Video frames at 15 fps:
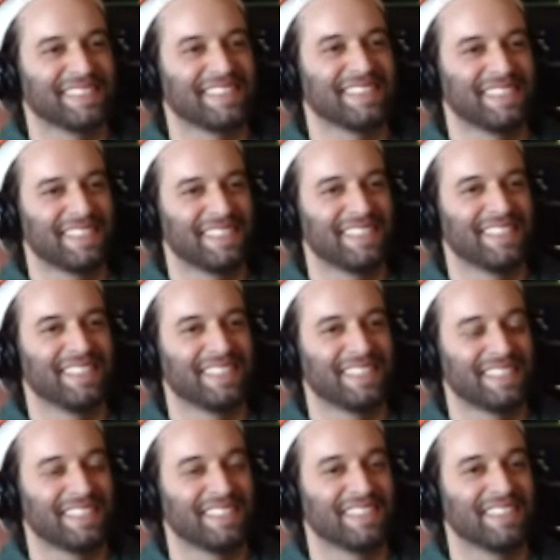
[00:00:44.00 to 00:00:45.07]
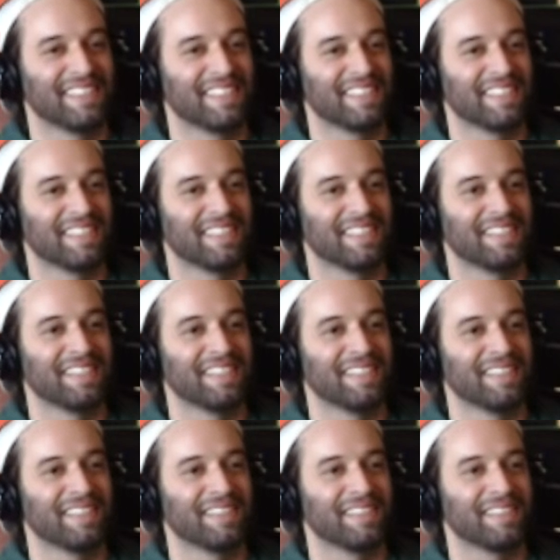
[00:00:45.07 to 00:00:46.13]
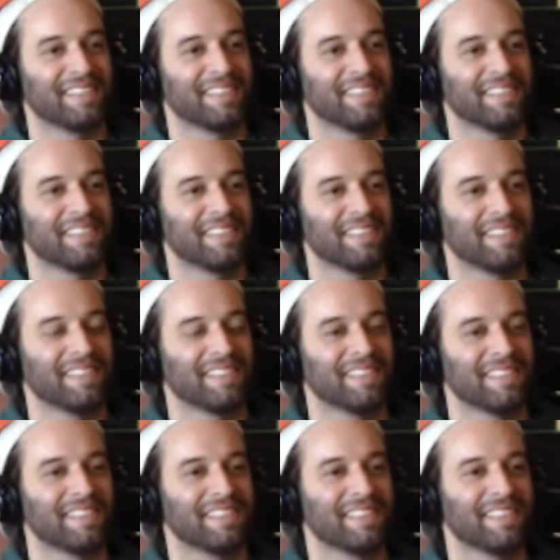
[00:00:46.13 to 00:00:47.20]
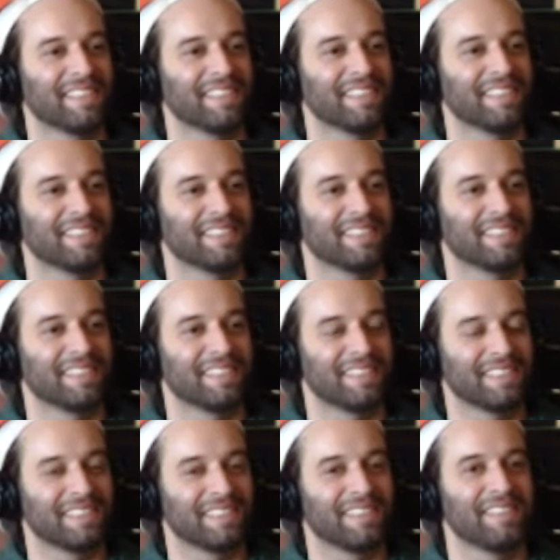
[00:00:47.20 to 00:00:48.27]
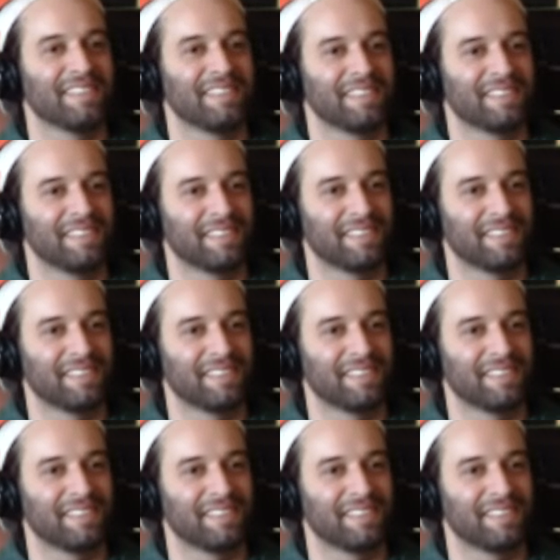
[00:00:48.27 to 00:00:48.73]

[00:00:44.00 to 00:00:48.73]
This person isn't speaking.